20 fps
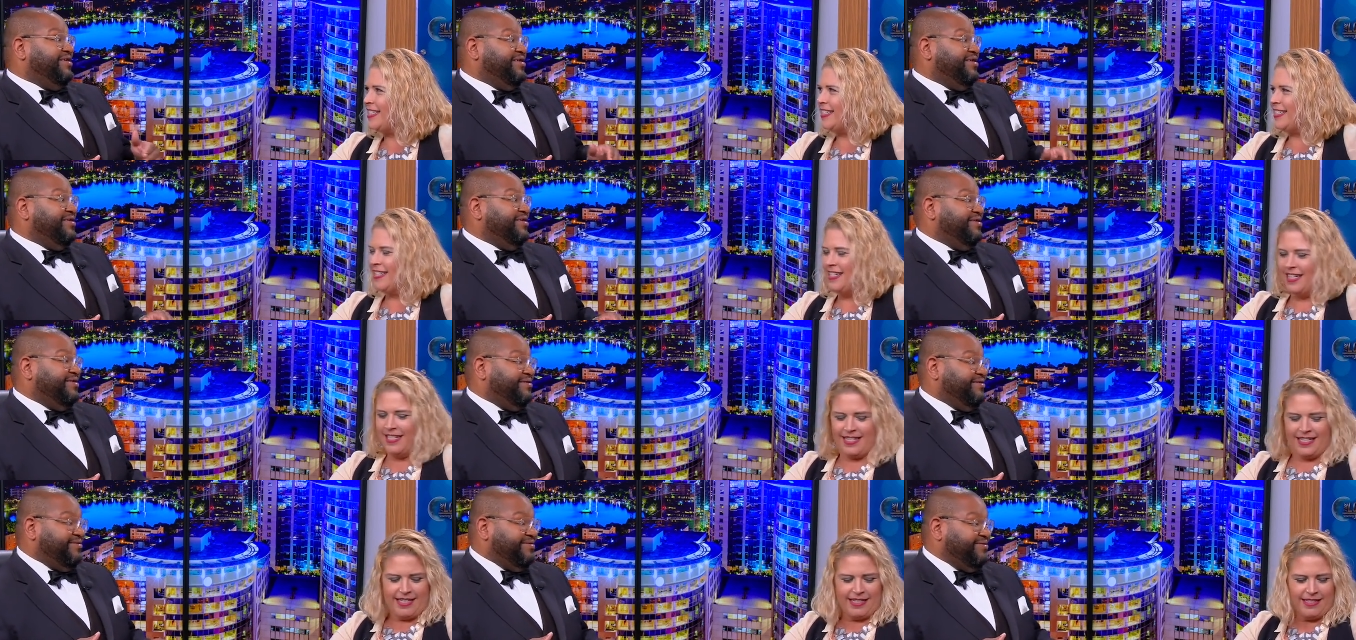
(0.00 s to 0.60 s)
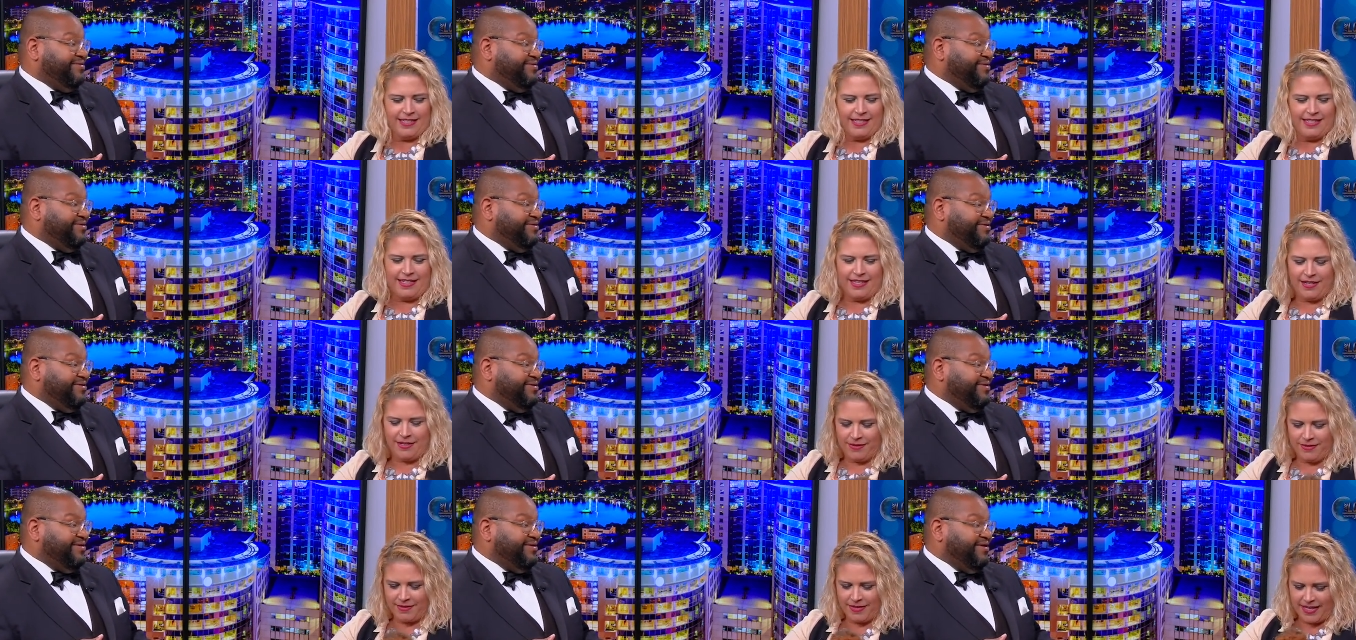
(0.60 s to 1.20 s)
Speaker 1: I did. Uh,
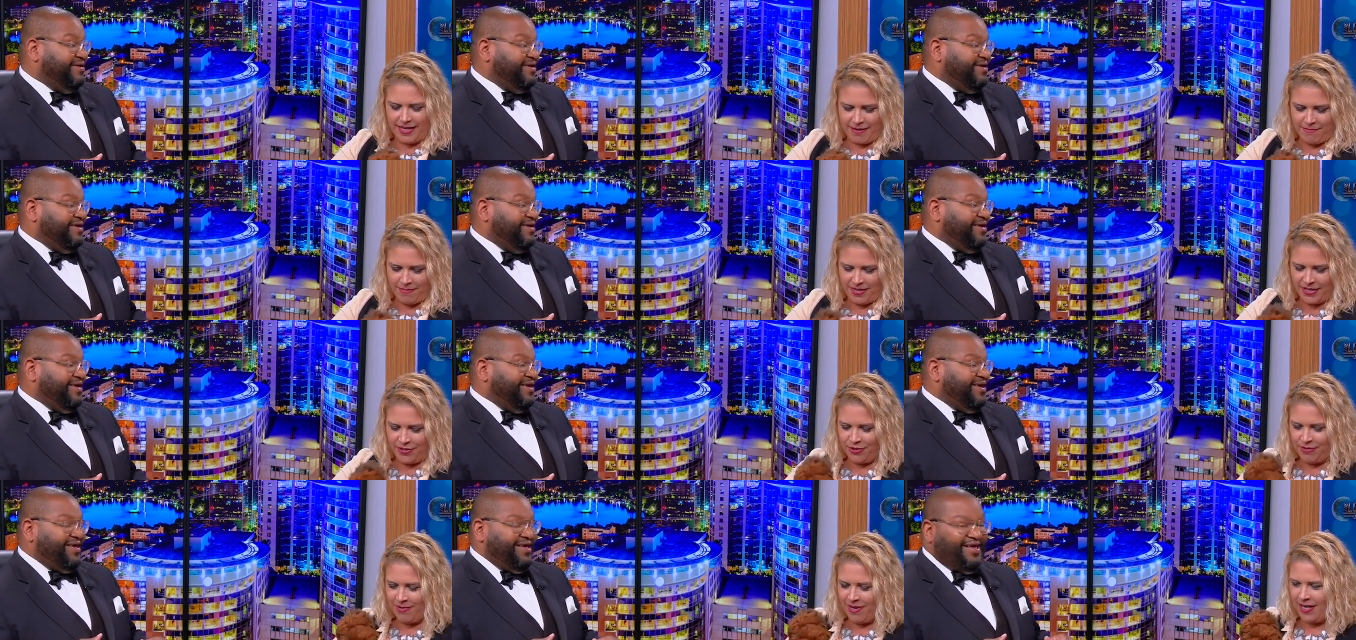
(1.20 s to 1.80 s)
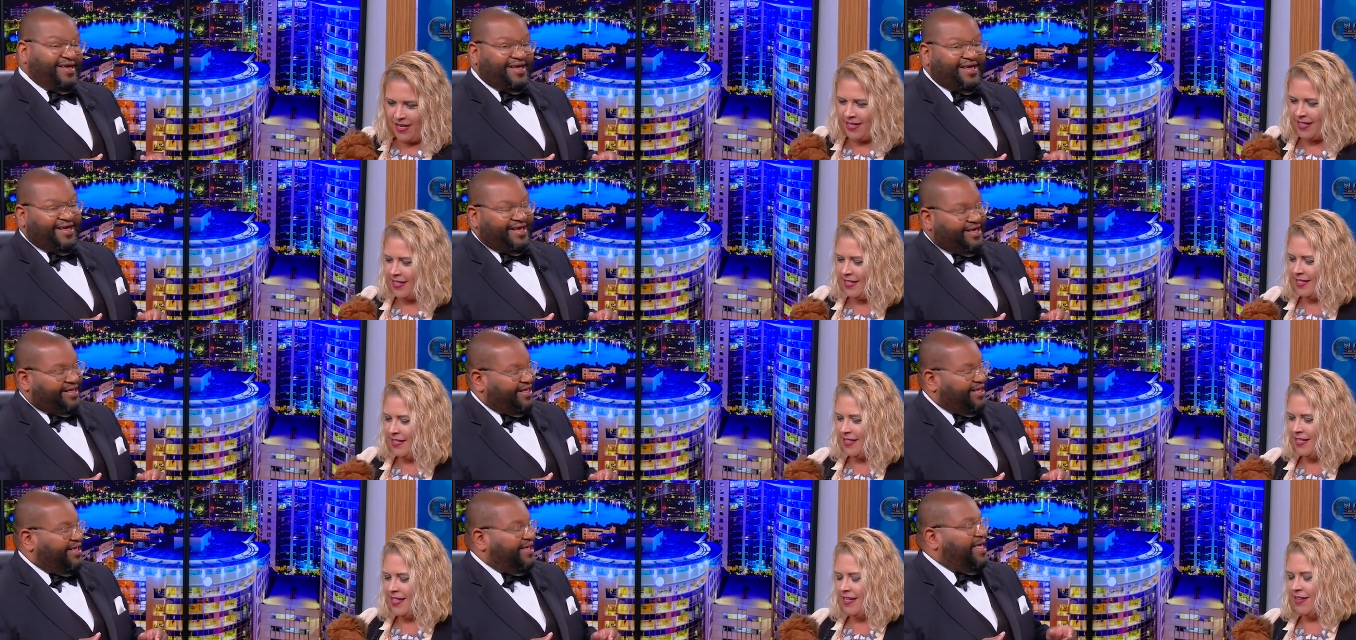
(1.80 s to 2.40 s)
you know, get my
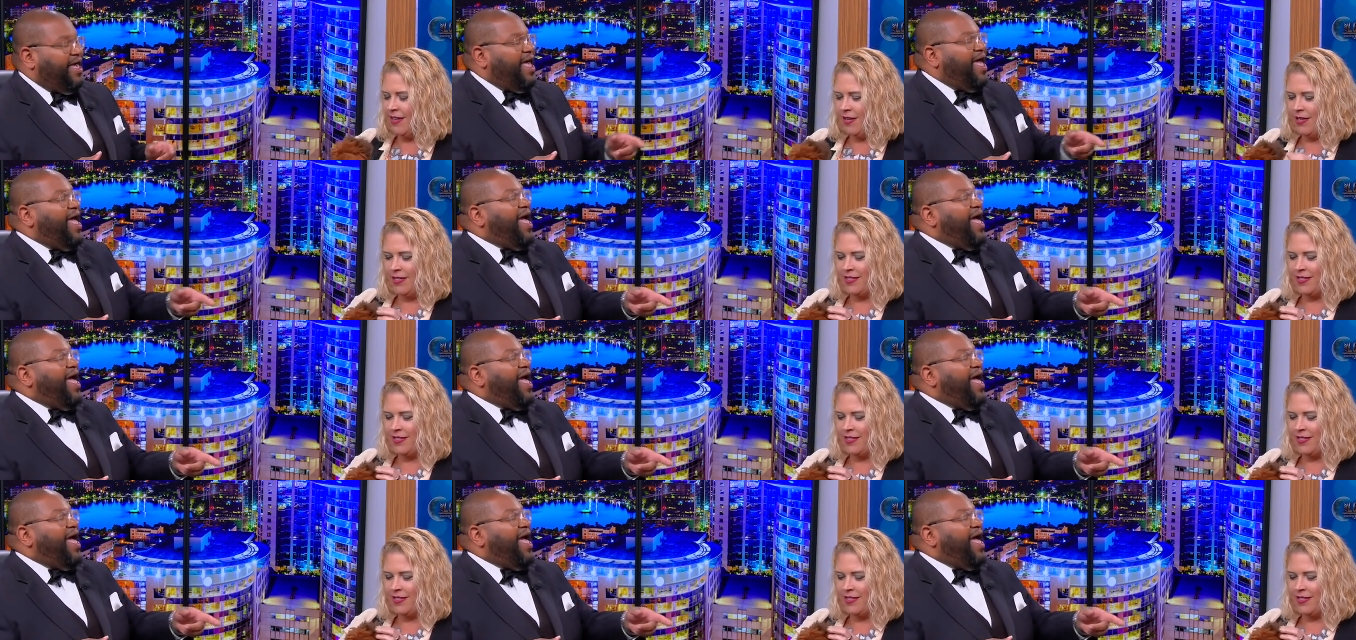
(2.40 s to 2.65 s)
Chewbacca that